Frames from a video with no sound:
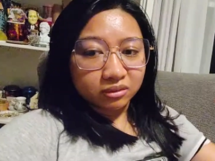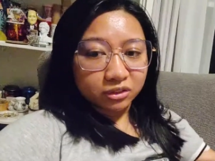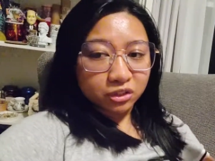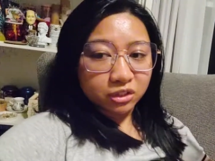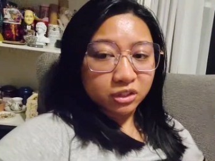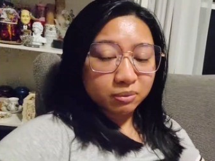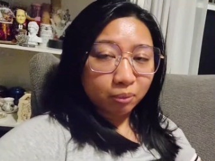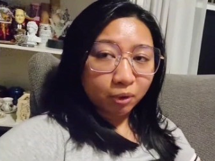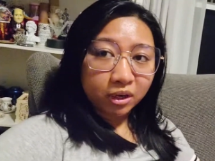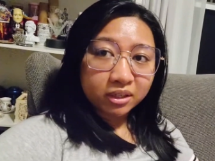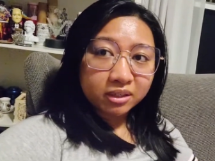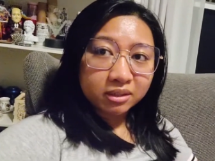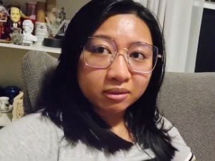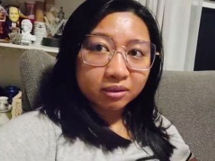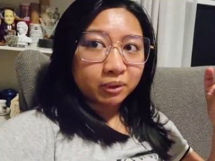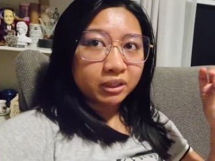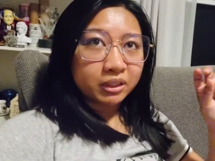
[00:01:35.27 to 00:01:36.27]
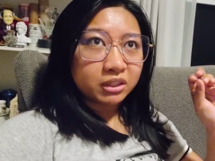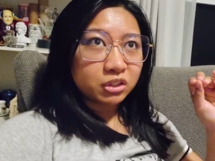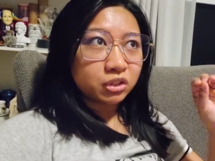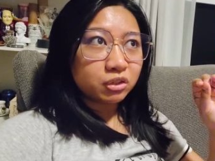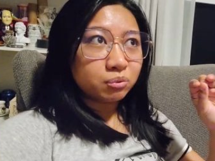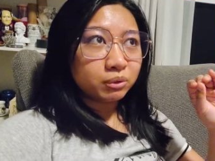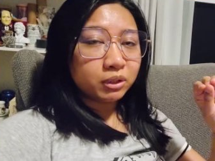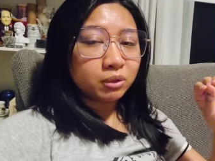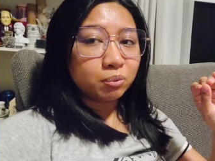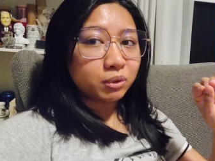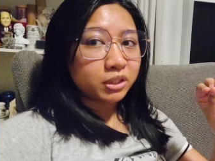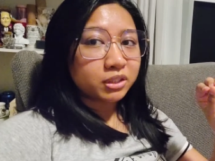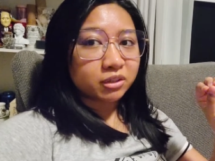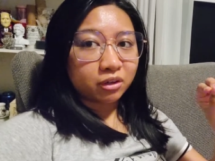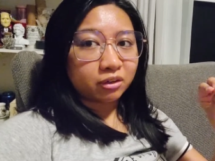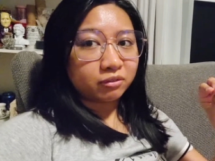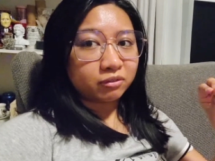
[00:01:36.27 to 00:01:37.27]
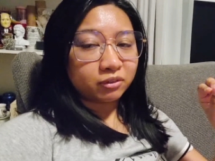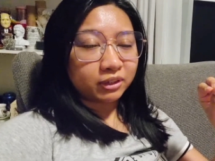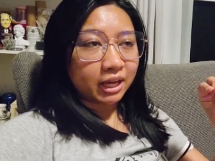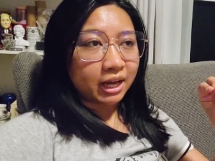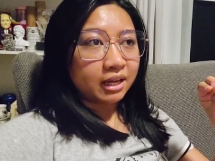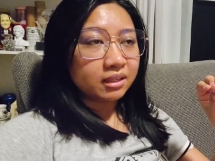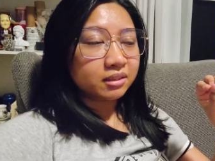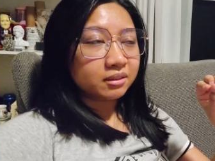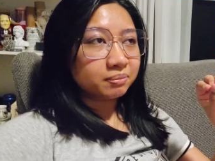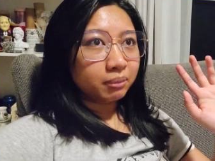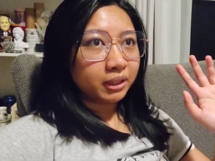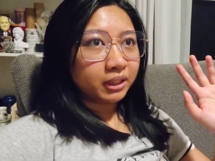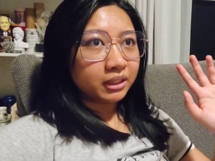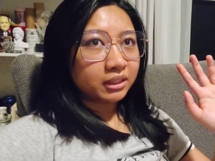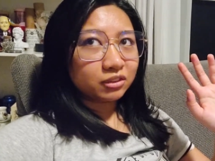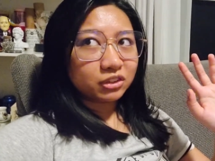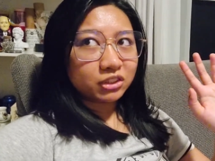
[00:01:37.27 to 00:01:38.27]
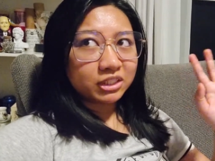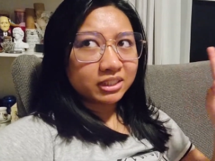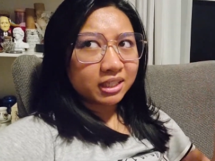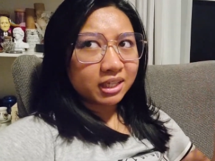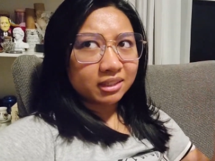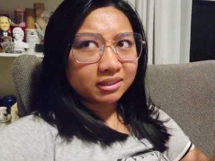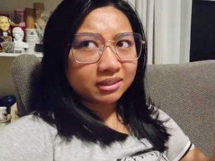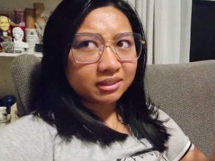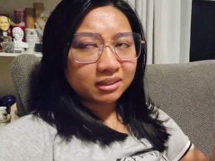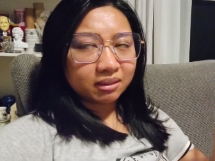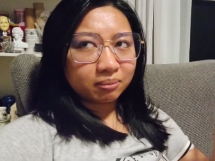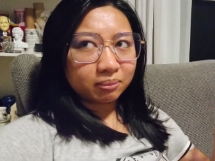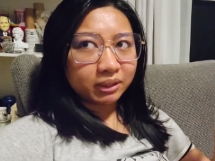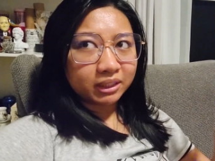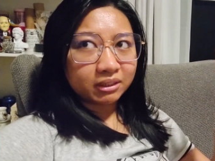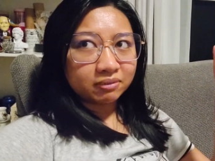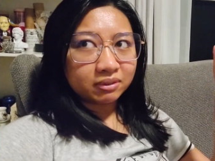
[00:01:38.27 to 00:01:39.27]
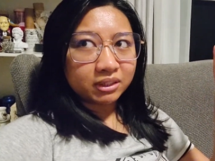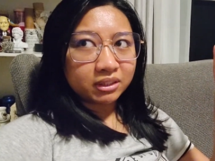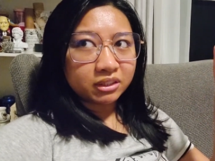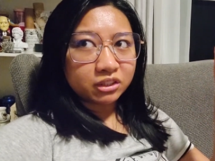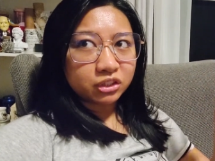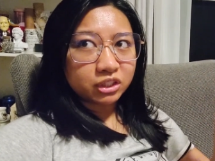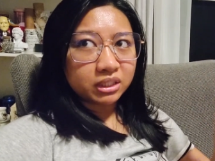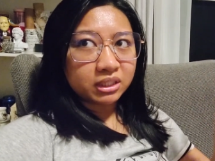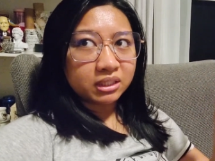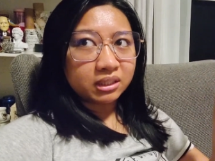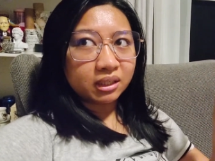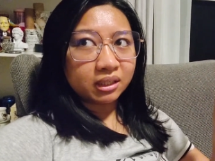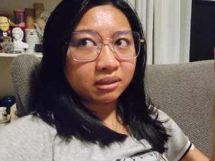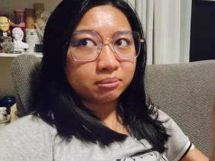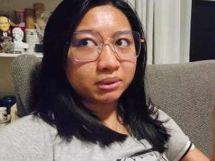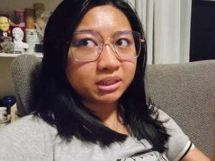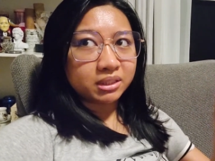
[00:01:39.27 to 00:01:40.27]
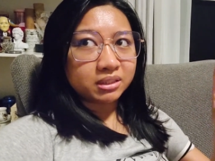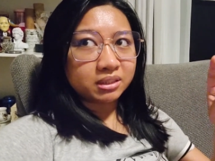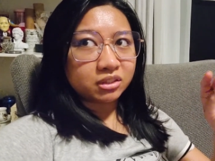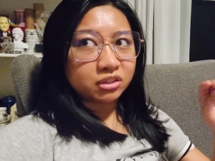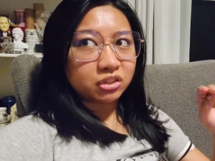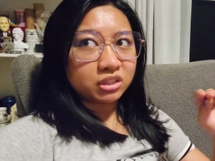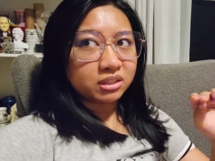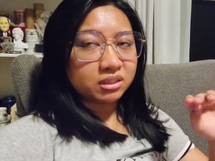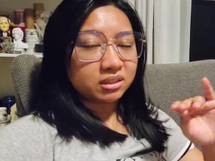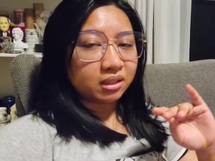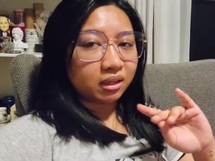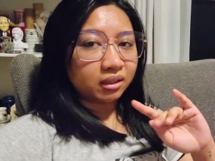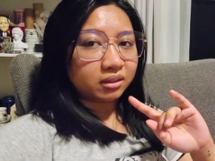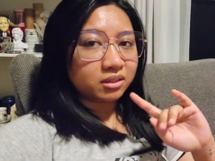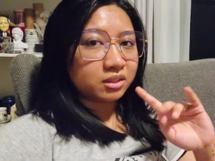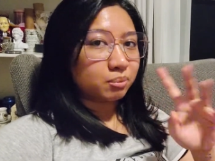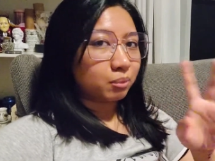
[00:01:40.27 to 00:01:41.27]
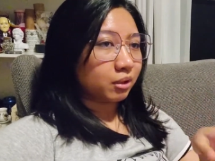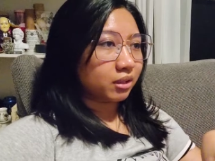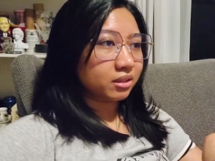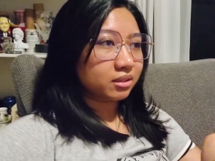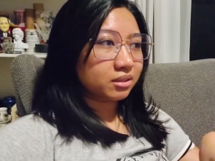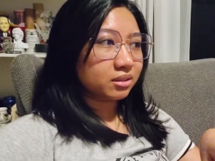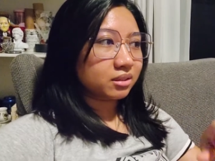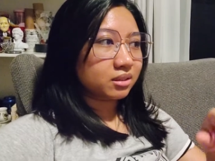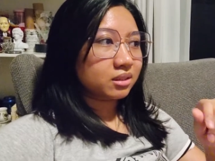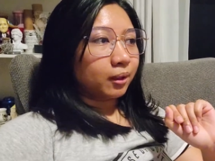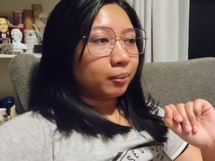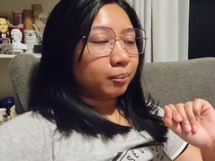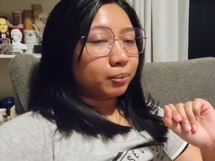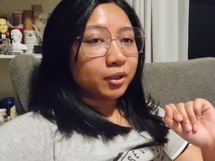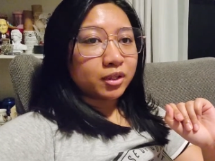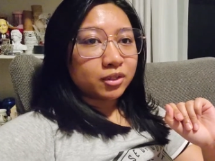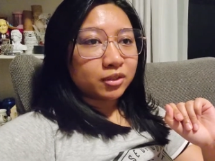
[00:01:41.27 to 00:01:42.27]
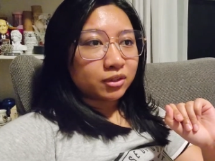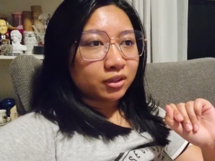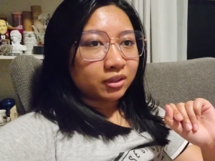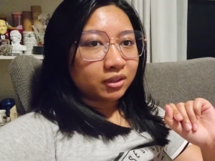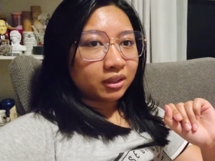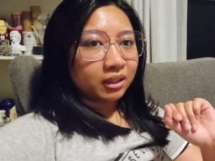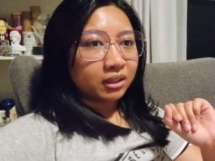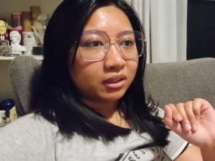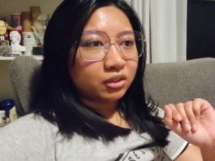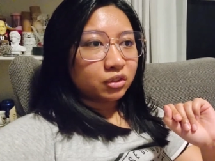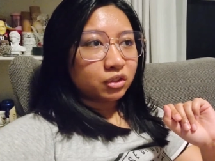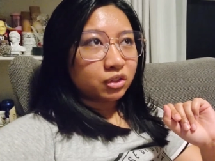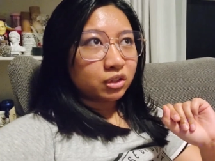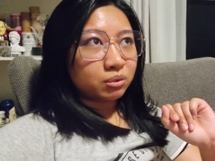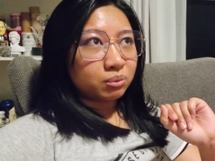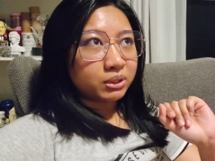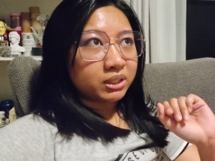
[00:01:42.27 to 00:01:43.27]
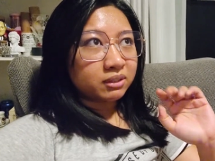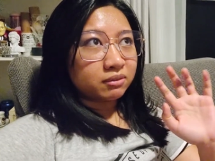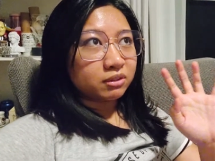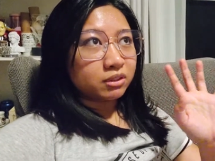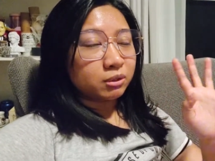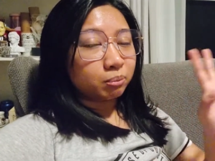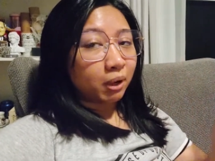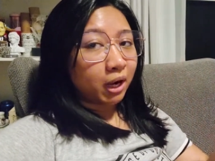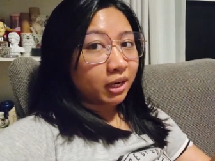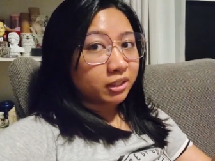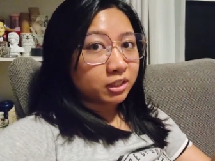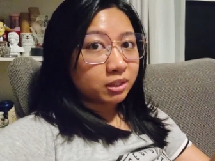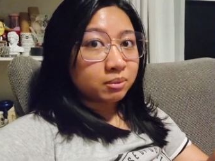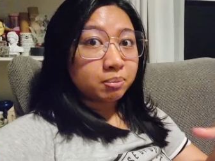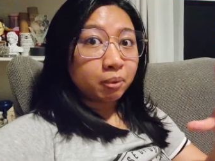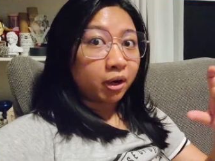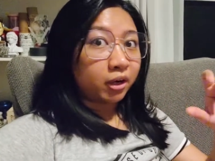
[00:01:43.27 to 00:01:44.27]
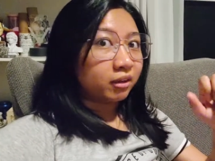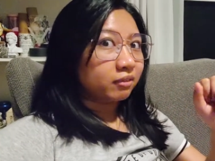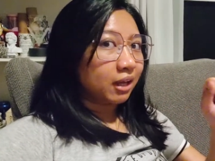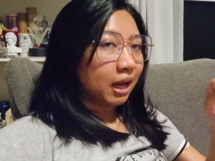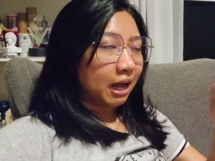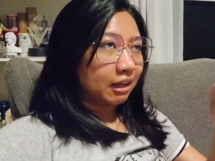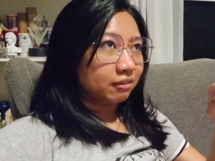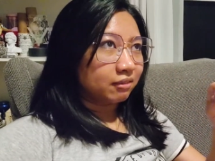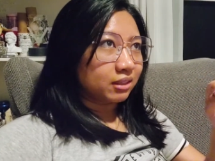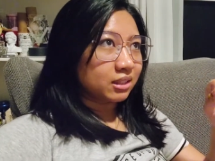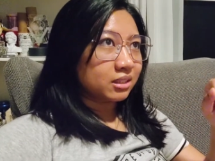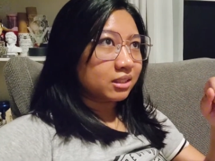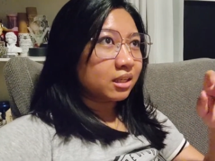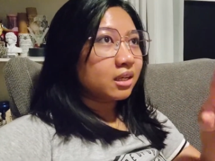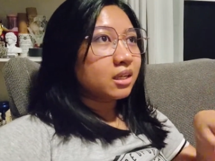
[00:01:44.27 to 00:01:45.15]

She's smart, but she really works hard for that. But she says but even she admits that she's not the smartest um, person and she was even surprised to be part of the Ivies.